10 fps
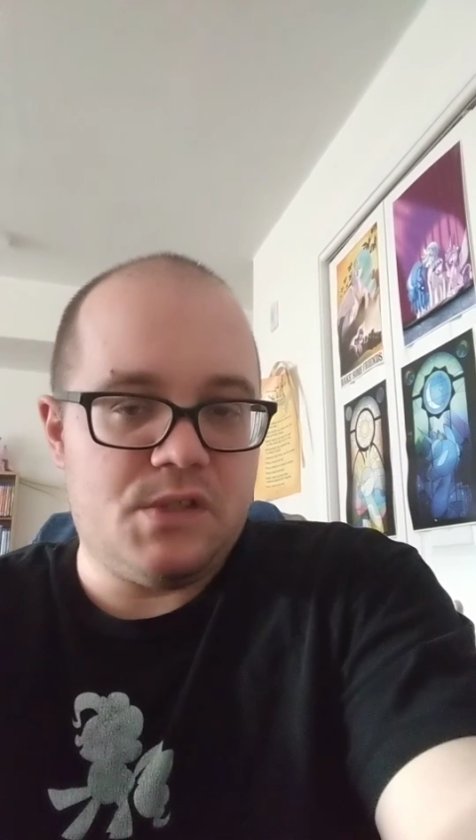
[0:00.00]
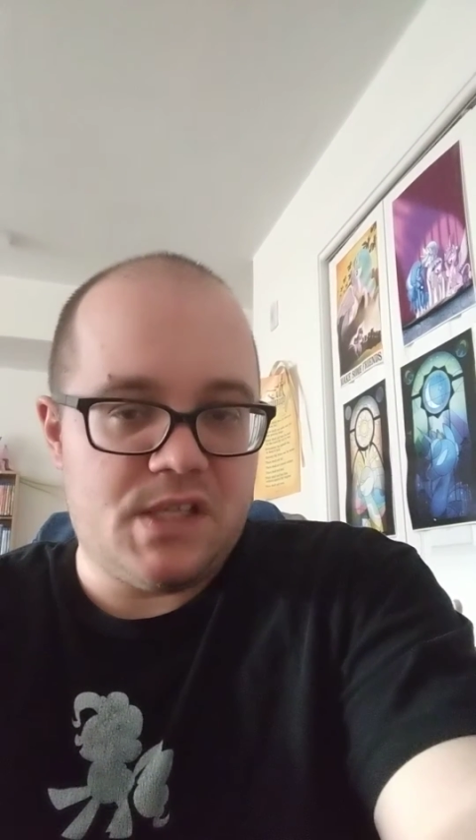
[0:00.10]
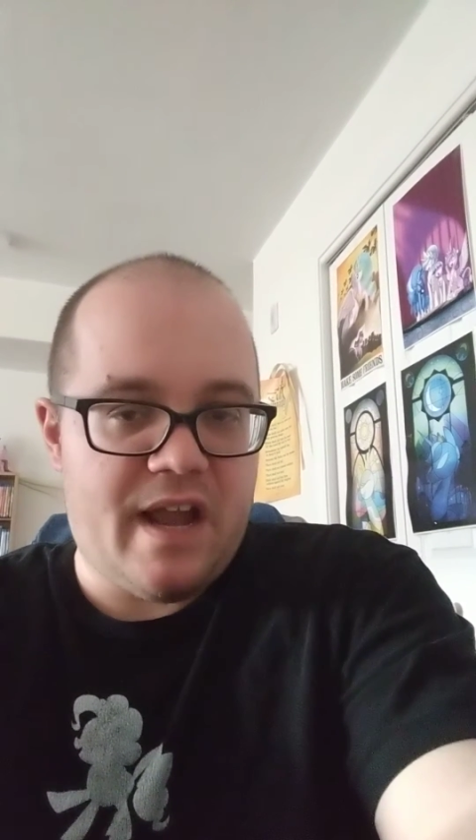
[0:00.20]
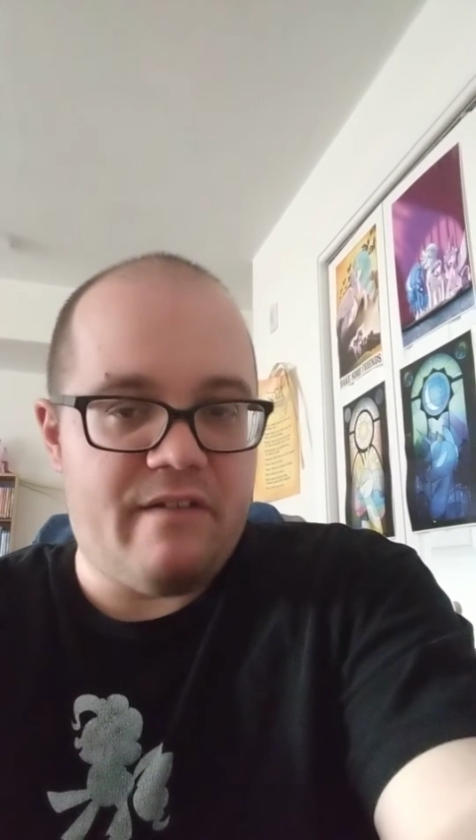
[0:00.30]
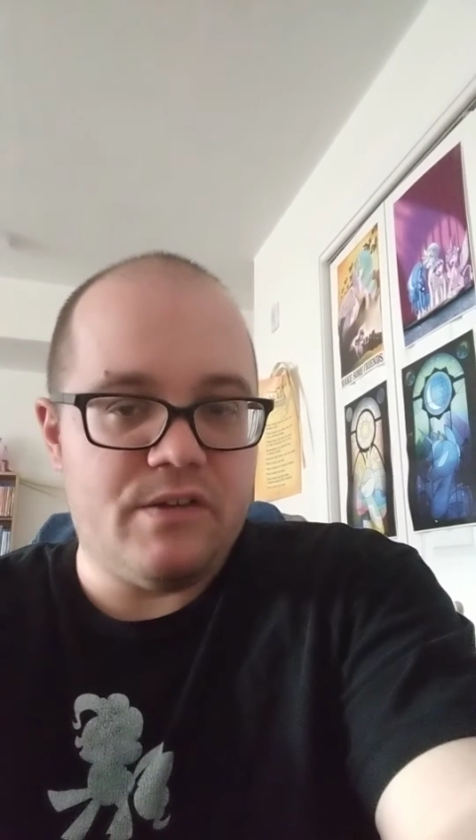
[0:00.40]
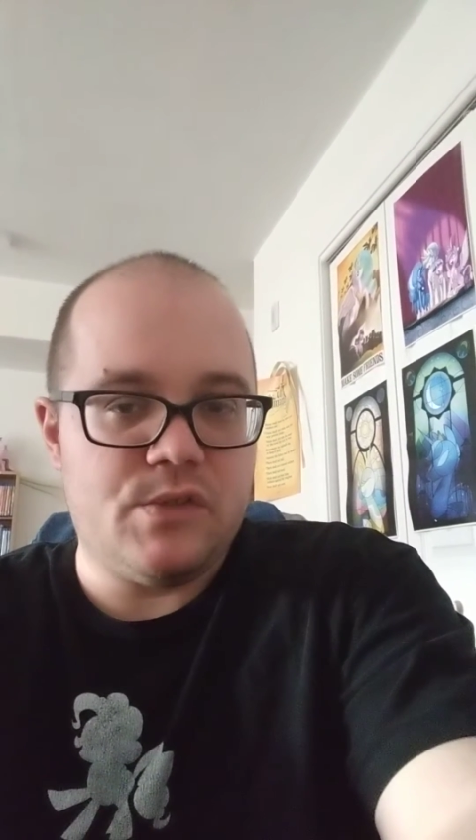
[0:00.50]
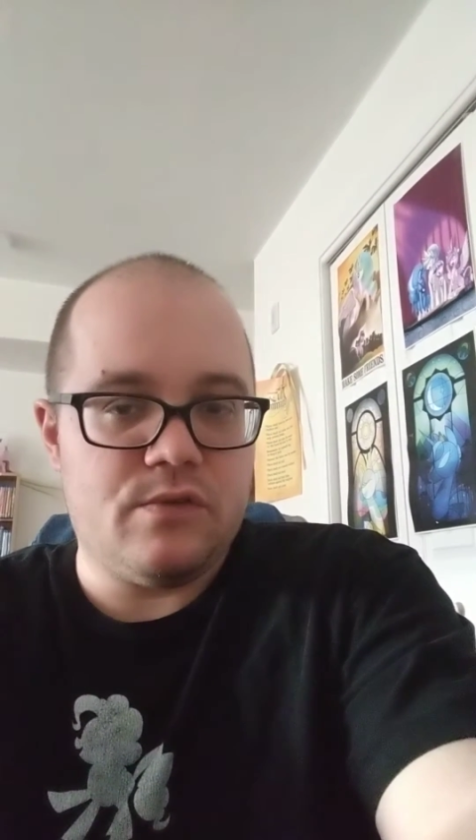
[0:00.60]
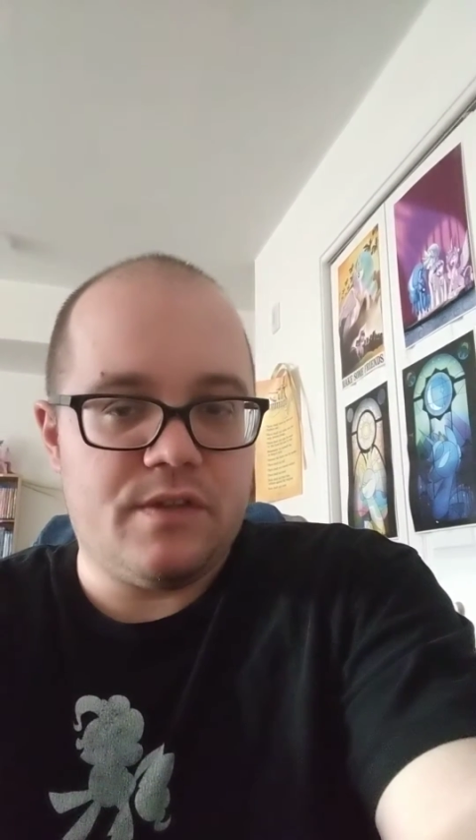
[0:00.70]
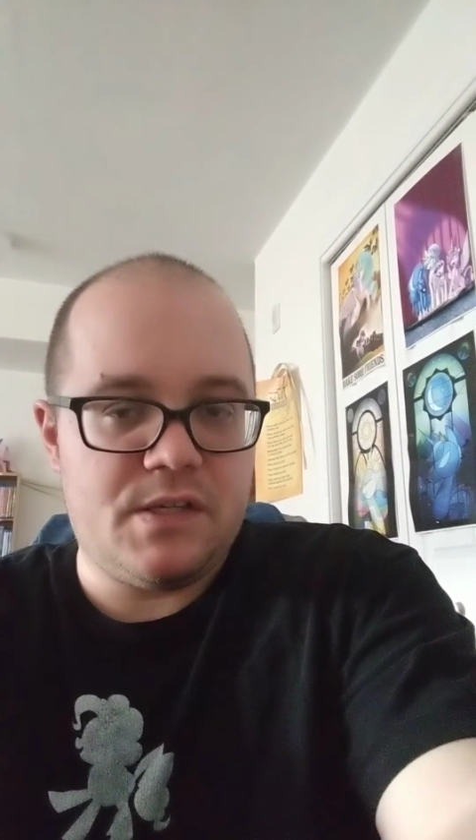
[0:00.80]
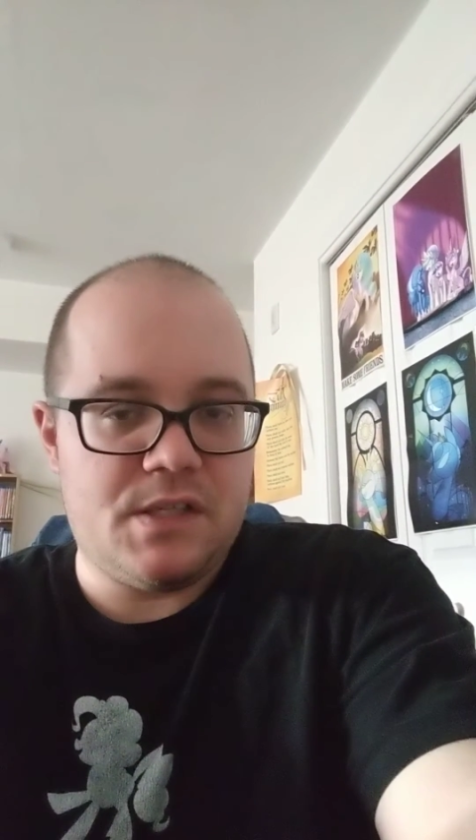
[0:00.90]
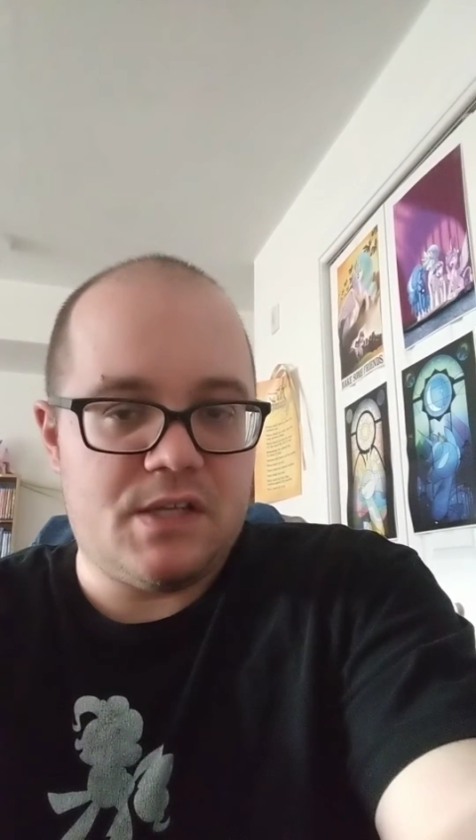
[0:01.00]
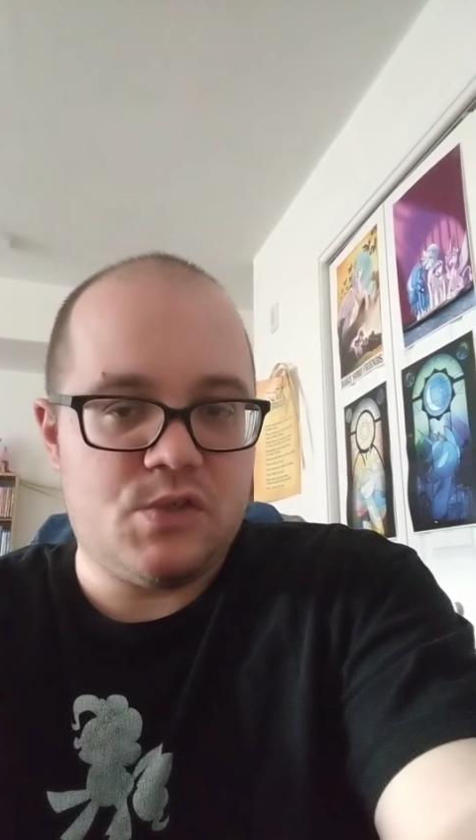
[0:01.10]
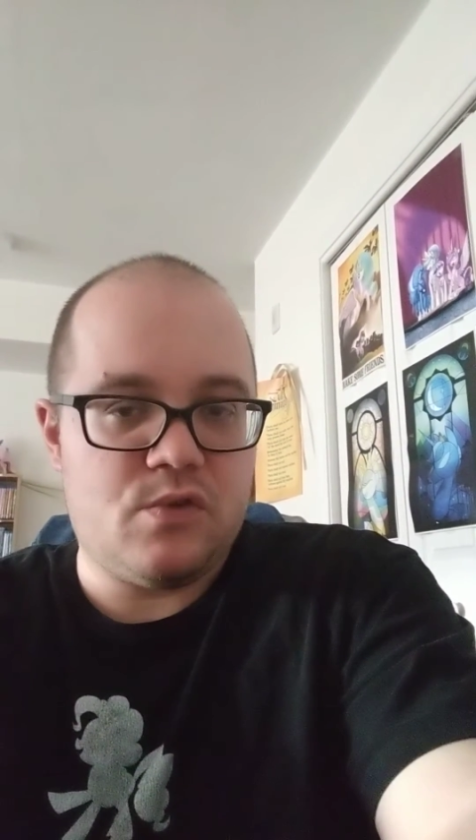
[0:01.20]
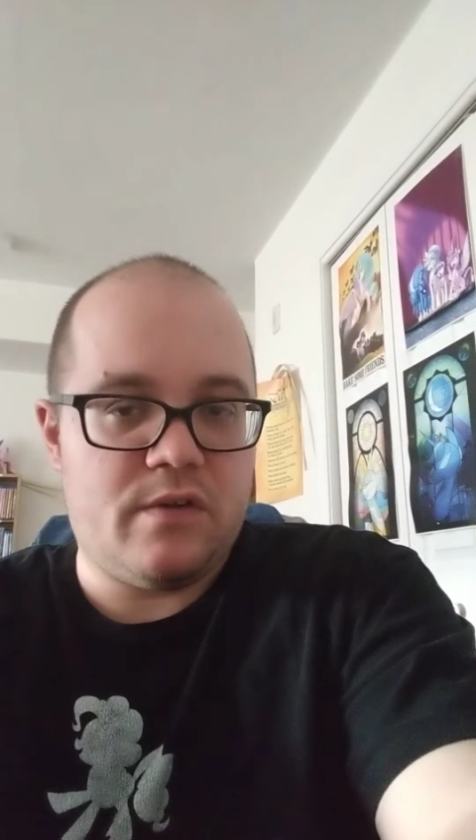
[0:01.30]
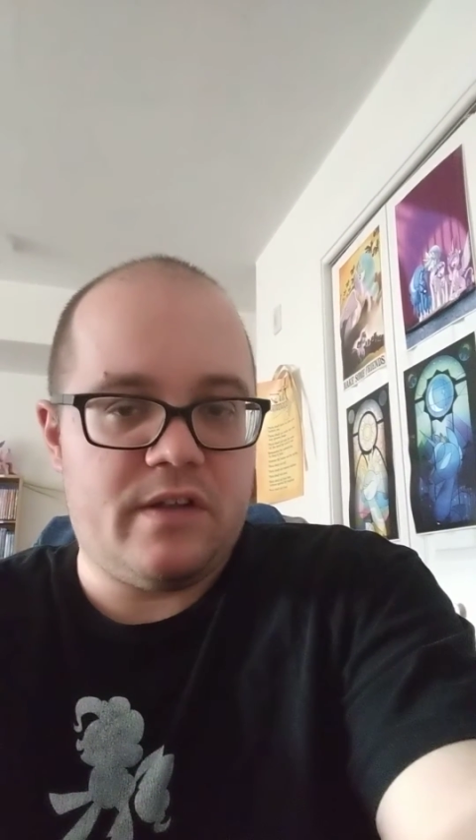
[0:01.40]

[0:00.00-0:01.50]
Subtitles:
salads or things of that sort.